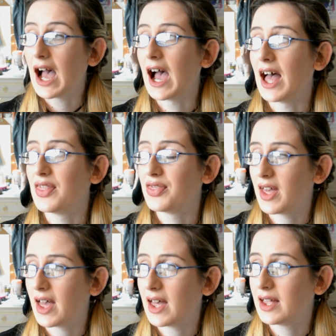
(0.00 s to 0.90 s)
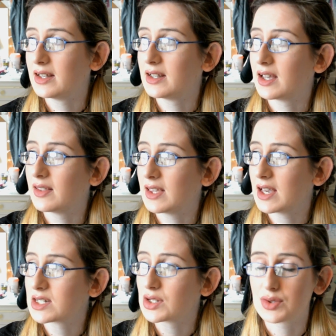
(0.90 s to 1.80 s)
And then in the year
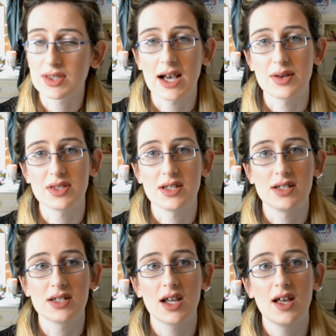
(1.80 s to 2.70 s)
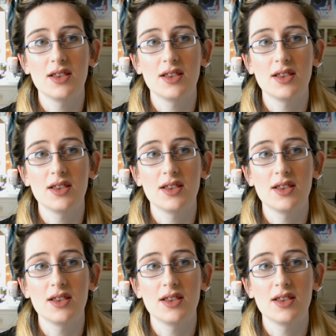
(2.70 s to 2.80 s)
2000,